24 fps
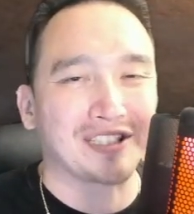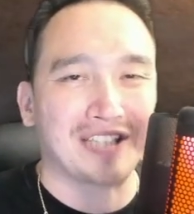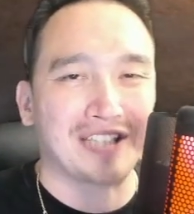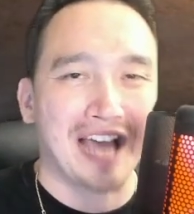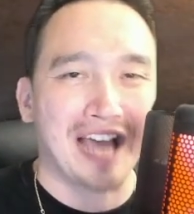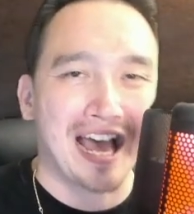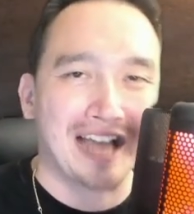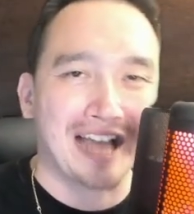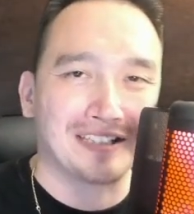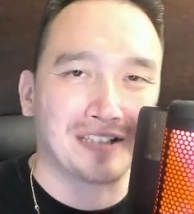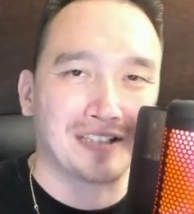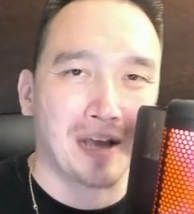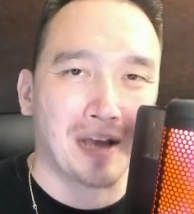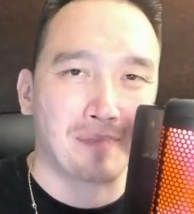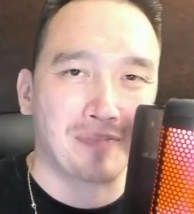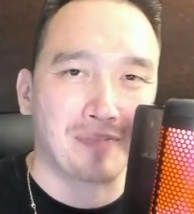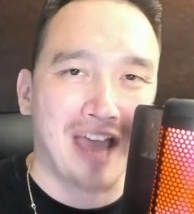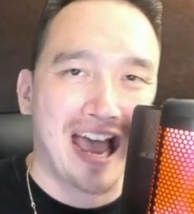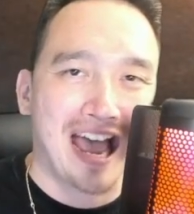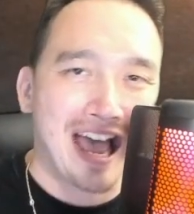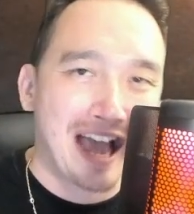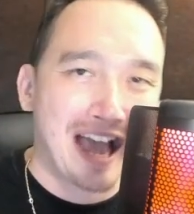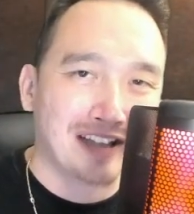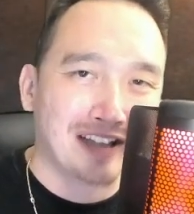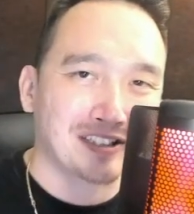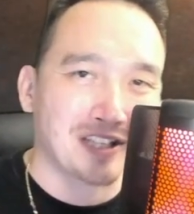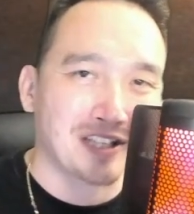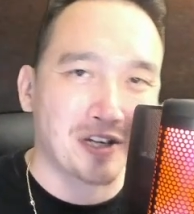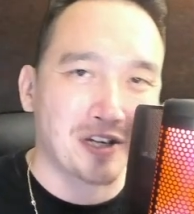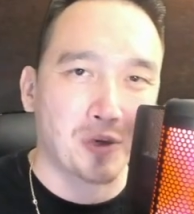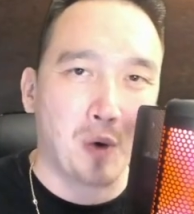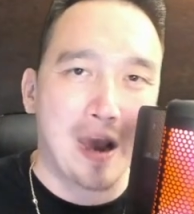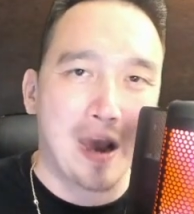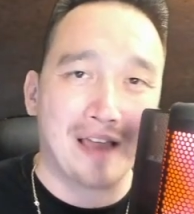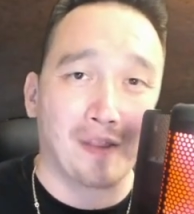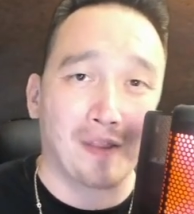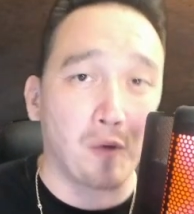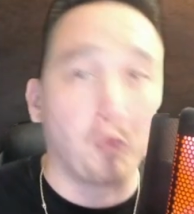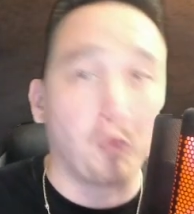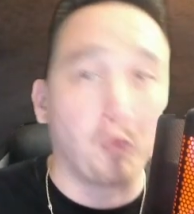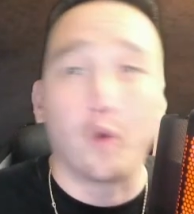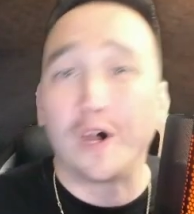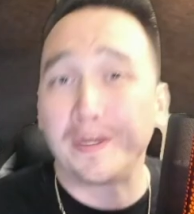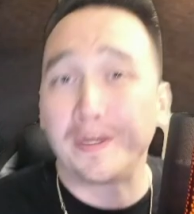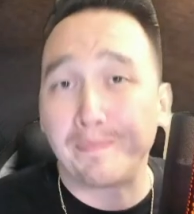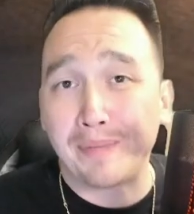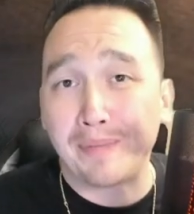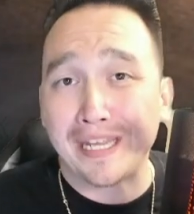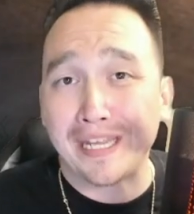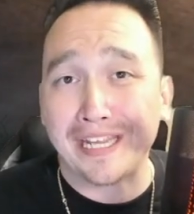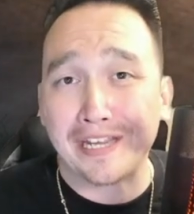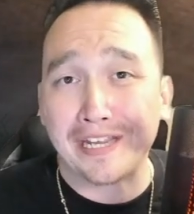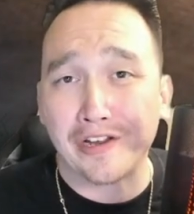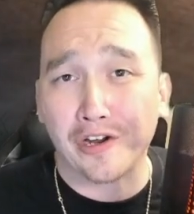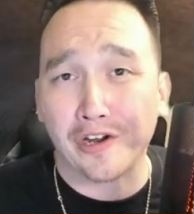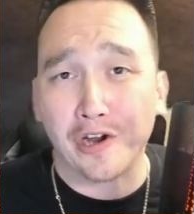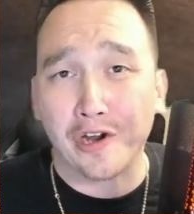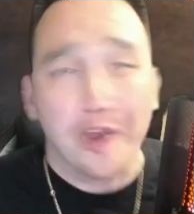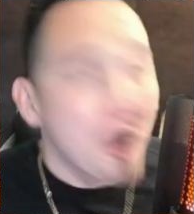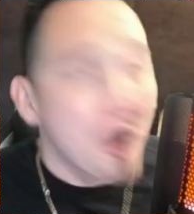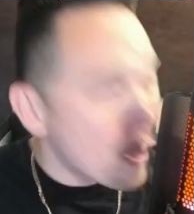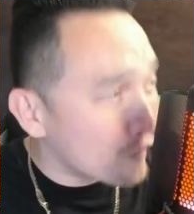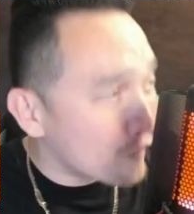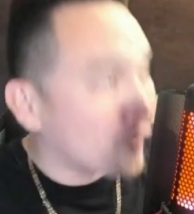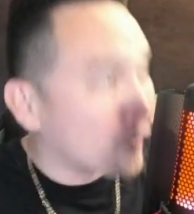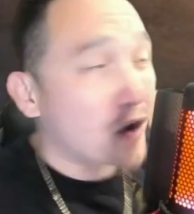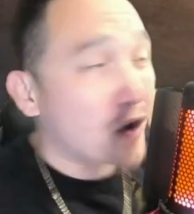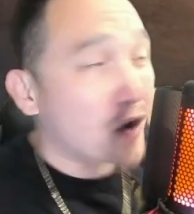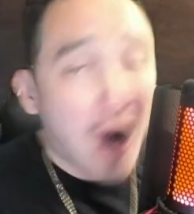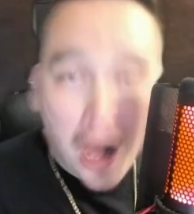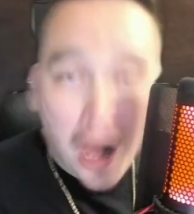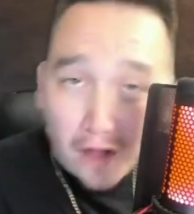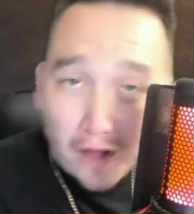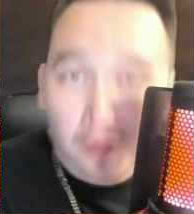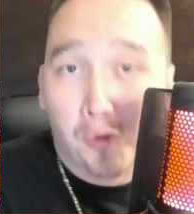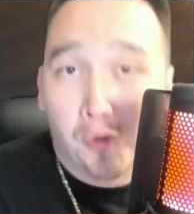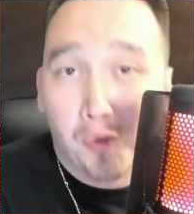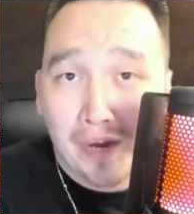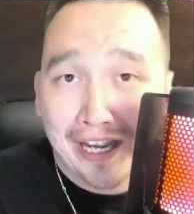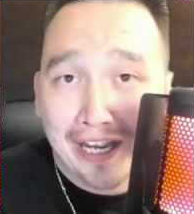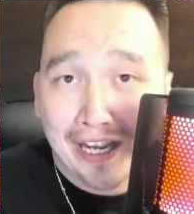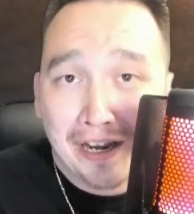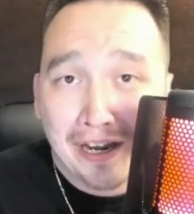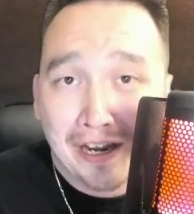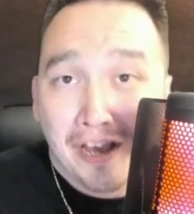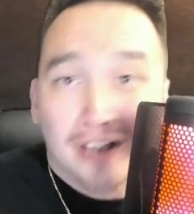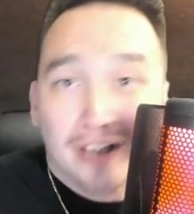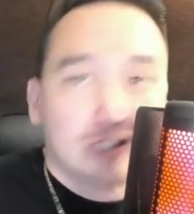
the heads up that Hex and Twyla would be here for Halloween.